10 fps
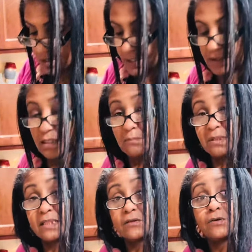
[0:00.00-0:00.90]
And then I'm going
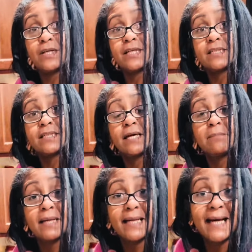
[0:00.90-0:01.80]
to go ahead and add
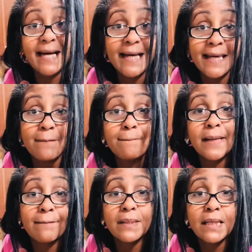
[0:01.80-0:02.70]
my cayenne
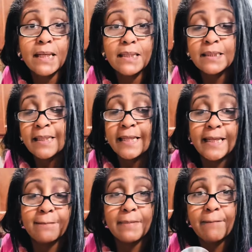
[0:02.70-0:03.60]
pepper
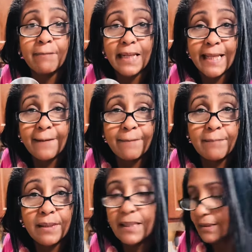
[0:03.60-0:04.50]
and my black
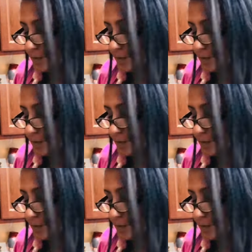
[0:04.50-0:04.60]
pepper.